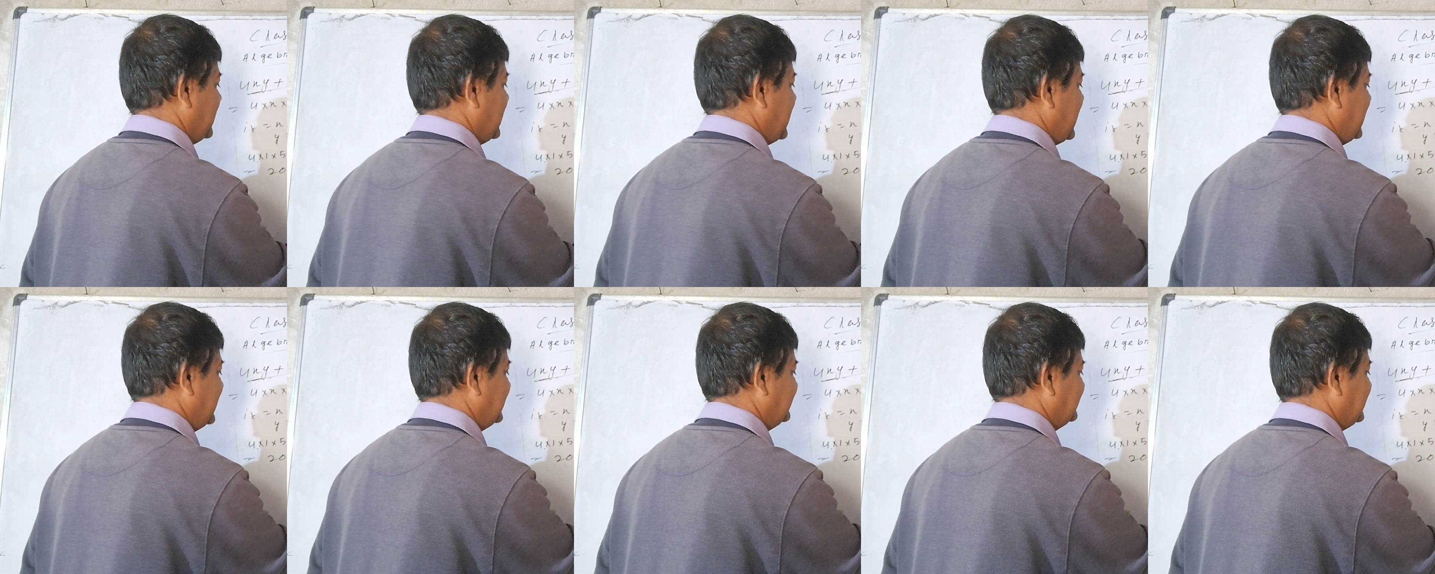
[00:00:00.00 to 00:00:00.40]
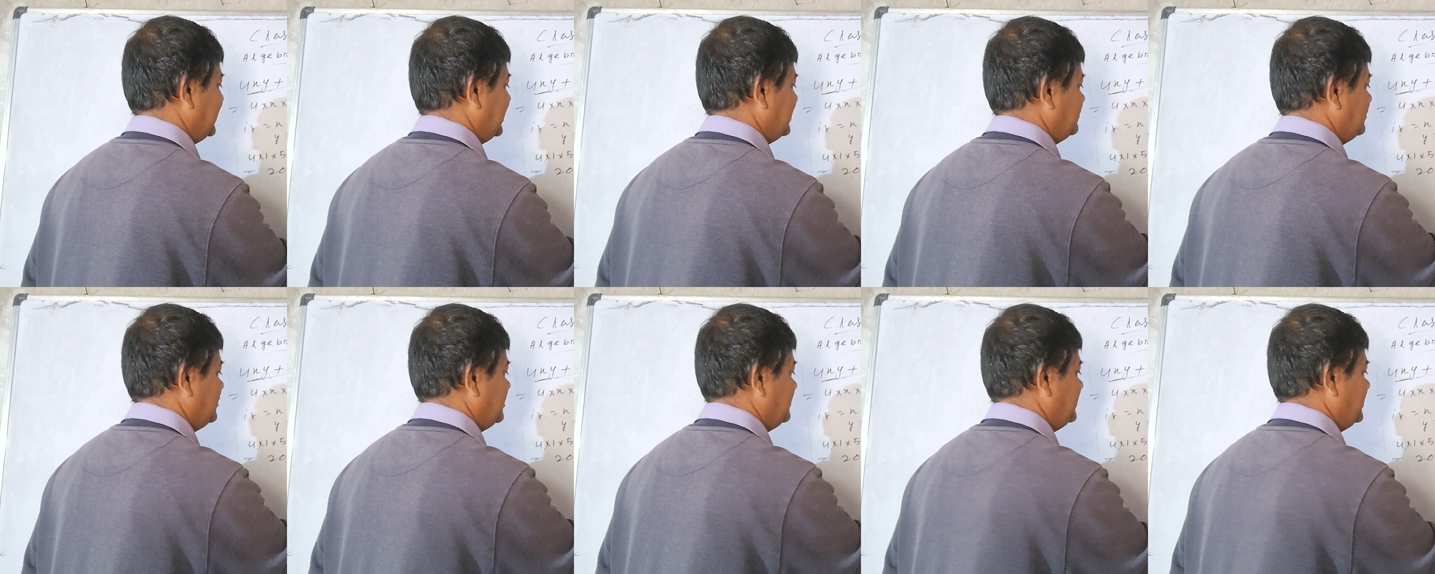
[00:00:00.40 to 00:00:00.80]

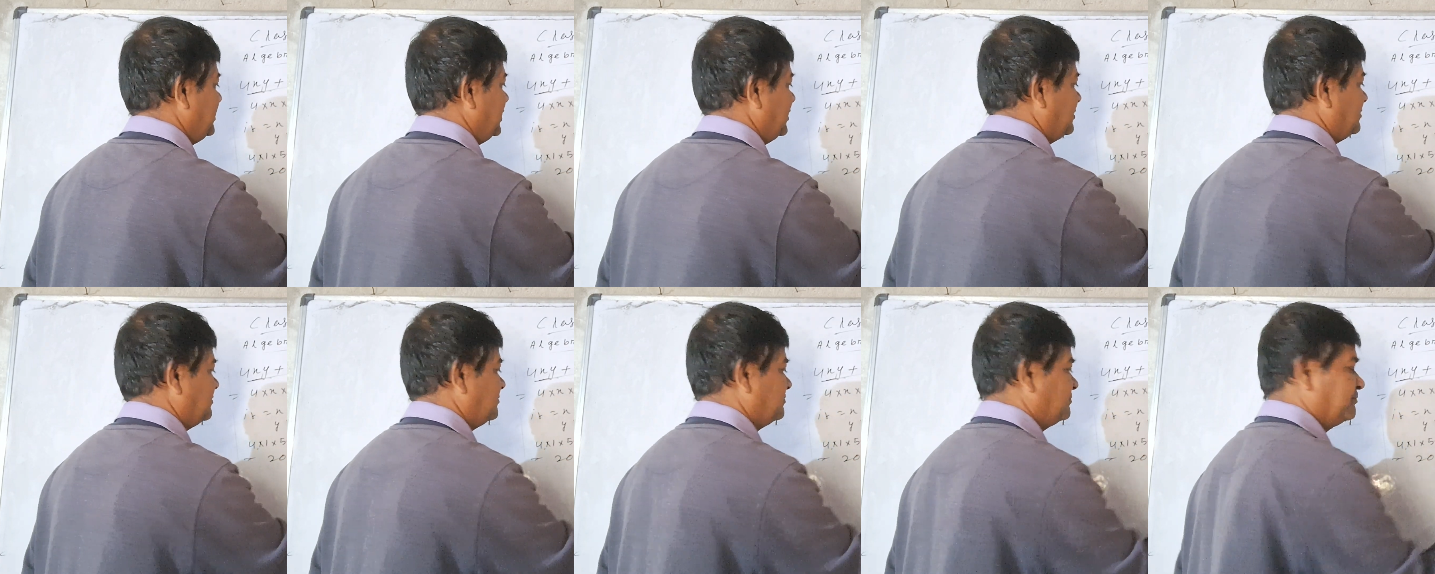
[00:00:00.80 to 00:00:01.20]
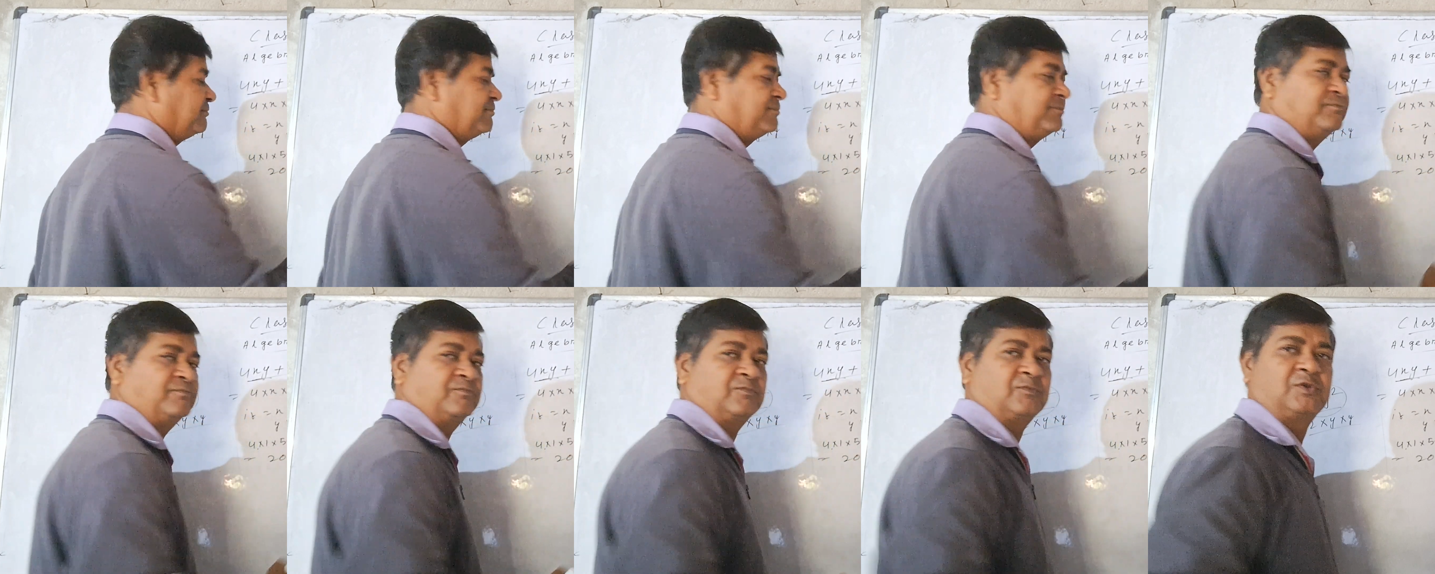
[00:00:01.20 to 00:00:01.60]
Answer will be here
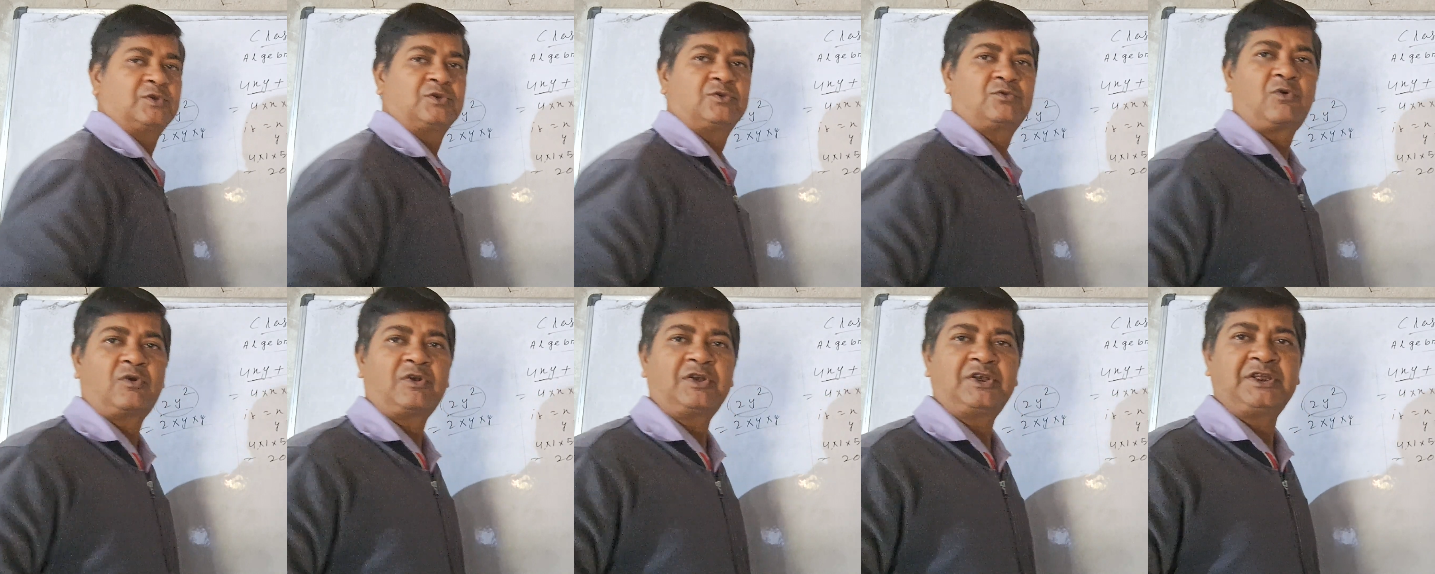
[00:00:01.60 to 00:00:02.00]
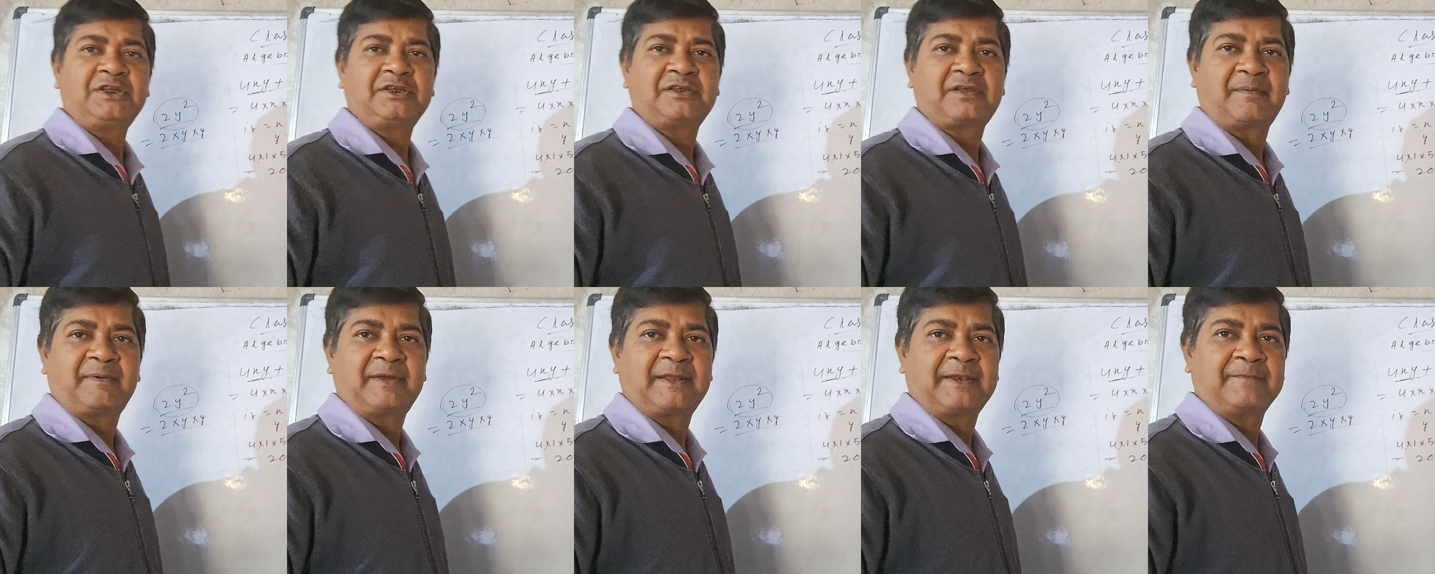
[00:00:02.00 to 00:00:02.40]

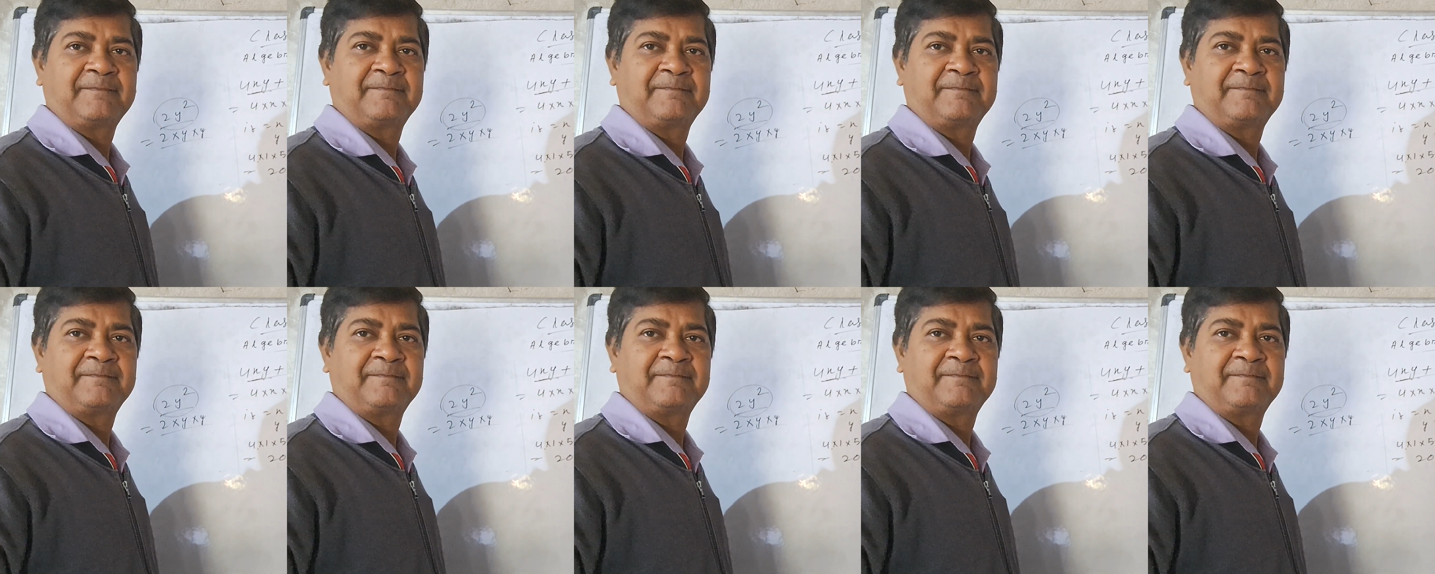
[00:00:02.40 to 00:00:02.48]
27.